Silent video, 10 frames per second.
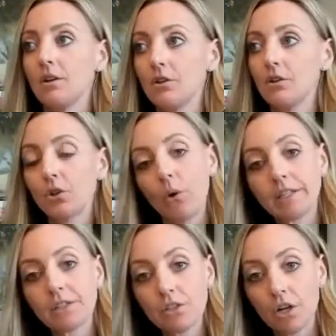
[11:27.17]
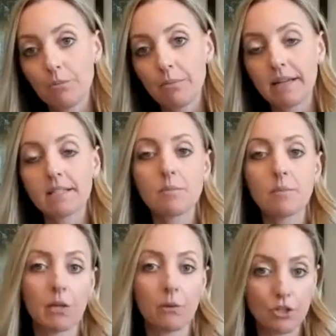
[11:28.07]
You're going to start by
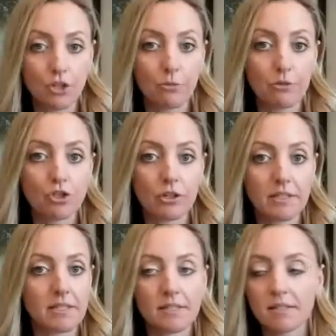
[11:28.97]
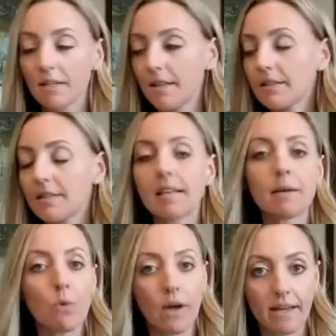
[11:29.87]
explaining what term insurance is in the
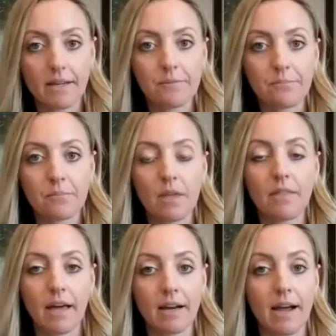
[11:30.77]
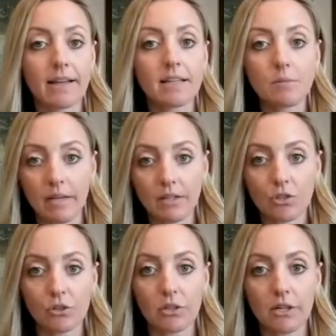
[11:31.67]
same way that I explained
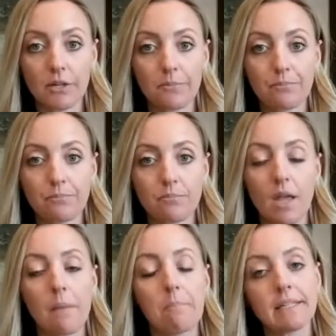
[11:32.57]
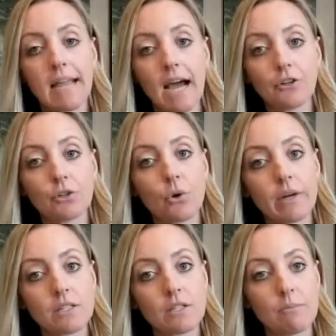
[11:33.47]
earlier. But now you're
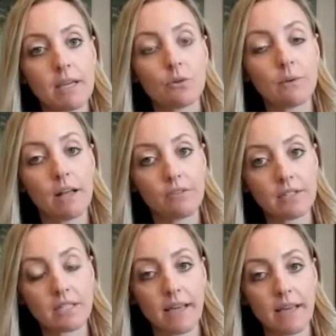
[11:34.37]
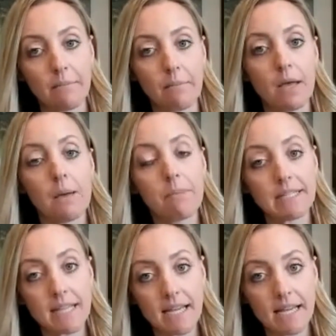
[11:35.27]
going to make it relevant to them by
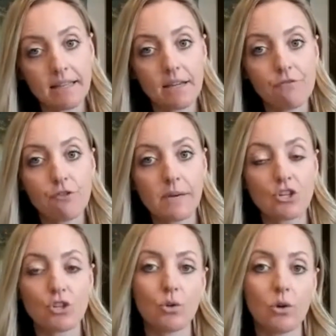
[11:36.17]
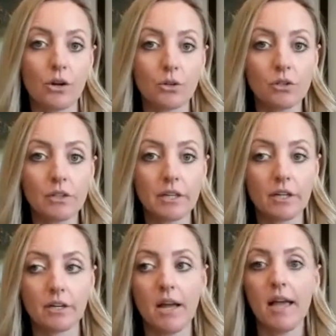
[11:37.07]
taking the information you got
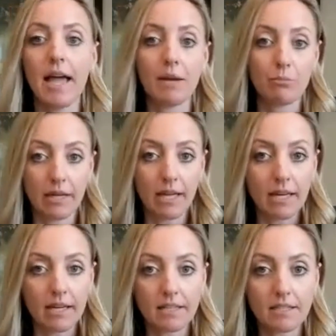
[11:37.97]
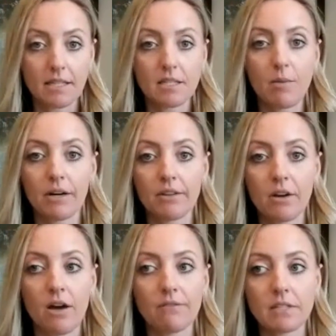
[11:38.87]
earlier and bringing it into this part of the
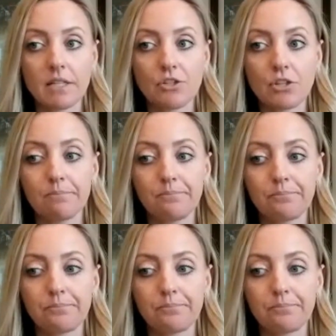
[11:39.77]
conversation.